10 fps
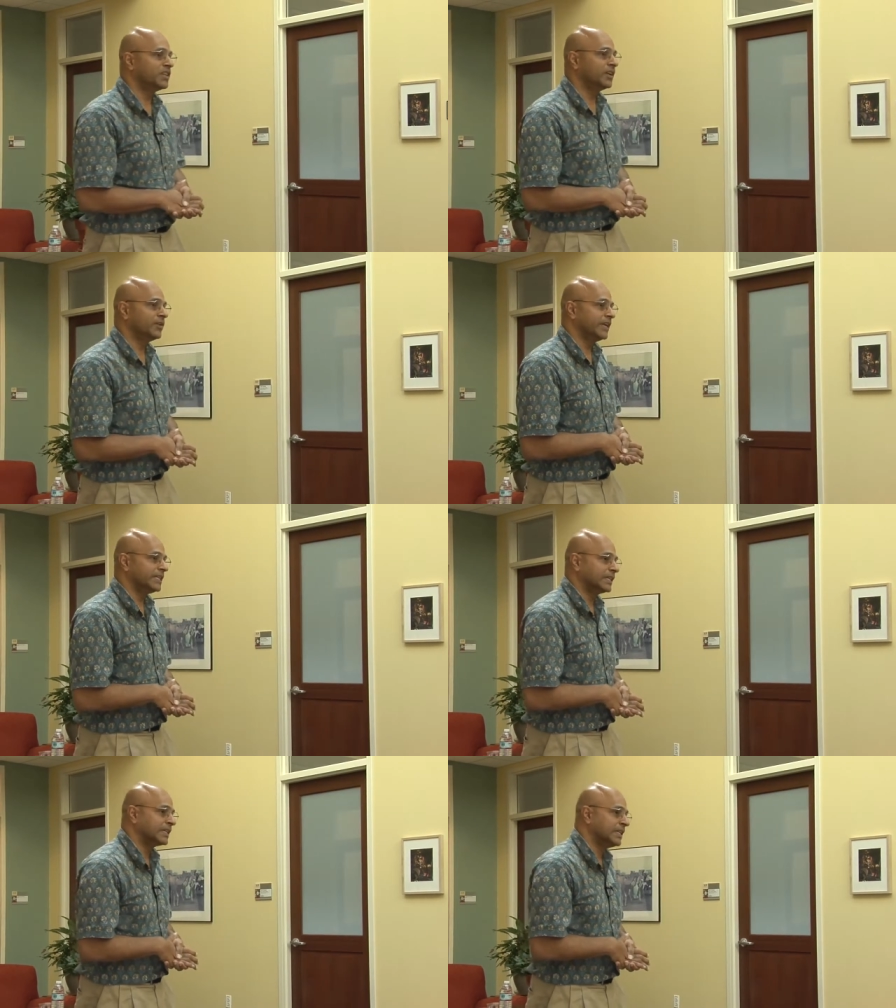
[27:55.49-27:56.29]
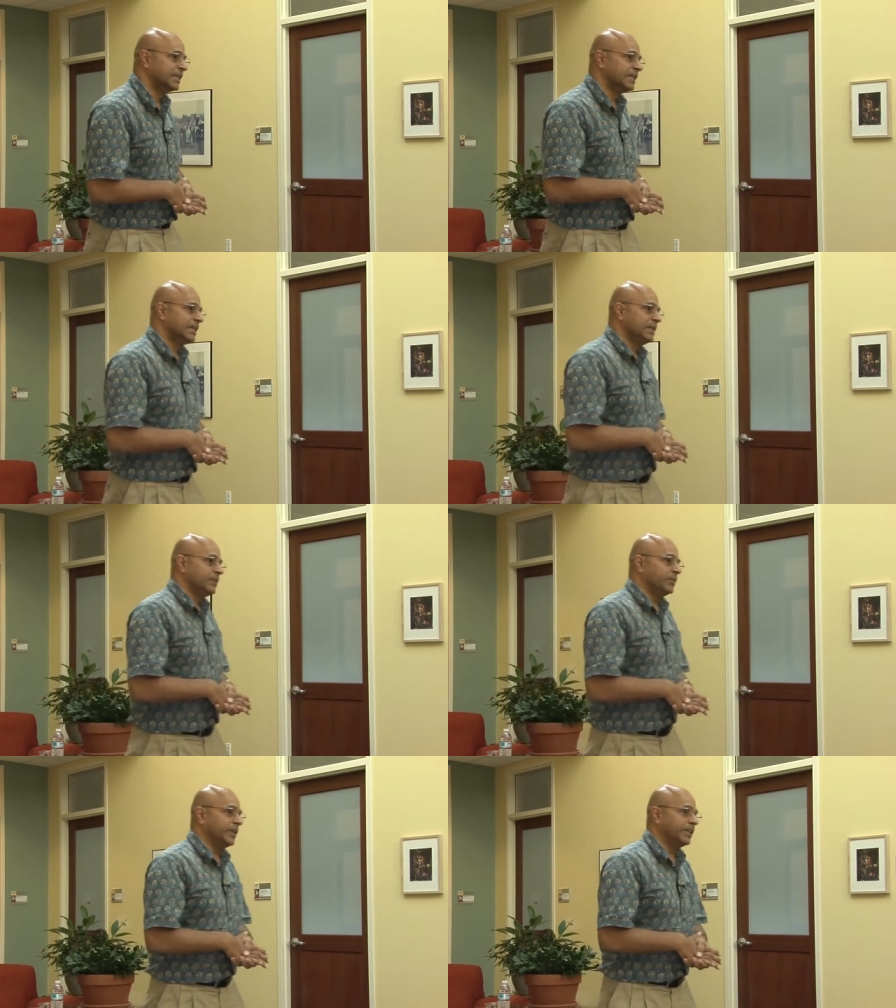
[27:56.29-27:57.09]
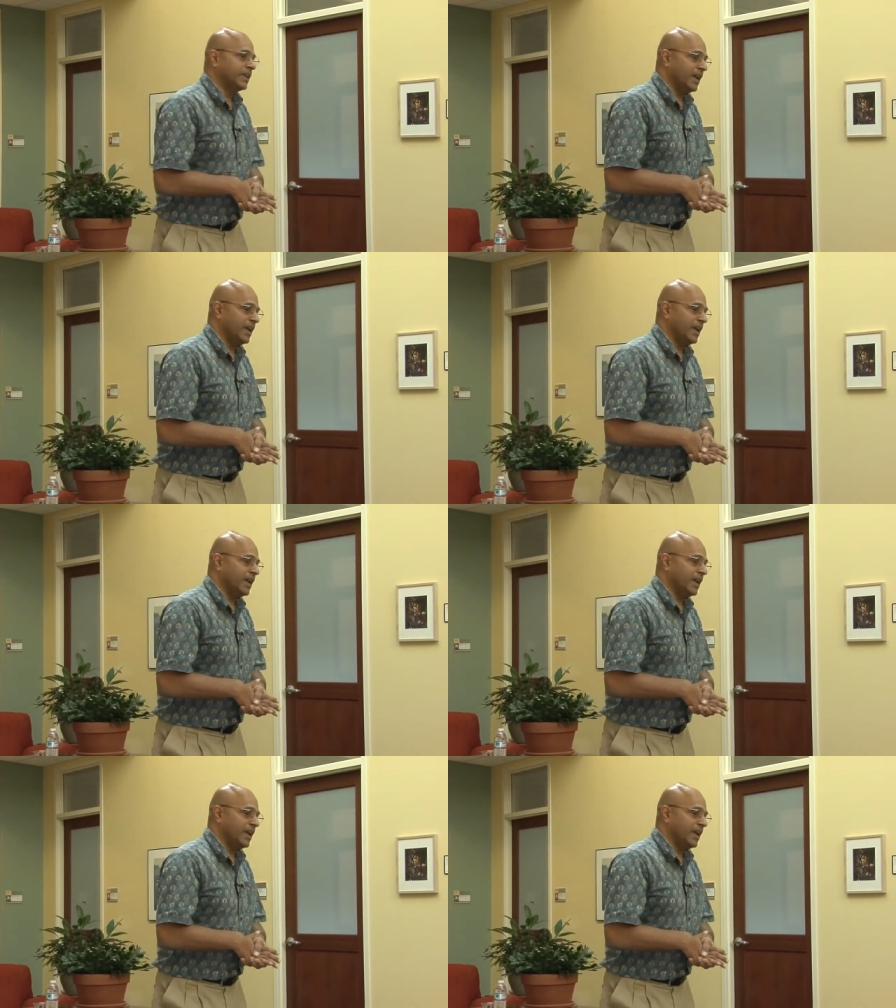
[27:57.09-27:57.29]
generating, right?